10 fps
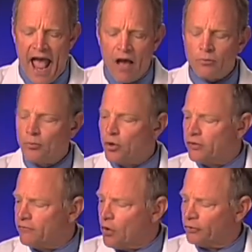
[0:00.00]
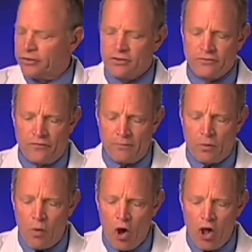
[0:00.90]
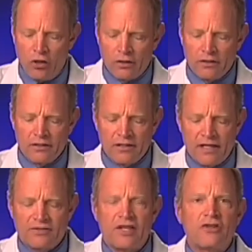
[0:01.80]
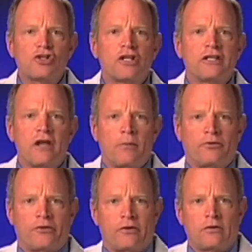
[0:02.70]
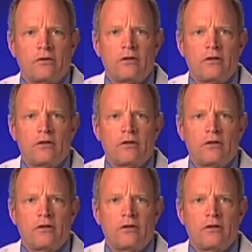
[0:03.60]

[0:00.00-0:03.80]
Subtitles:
output voltage from the wall and essentially doubles it,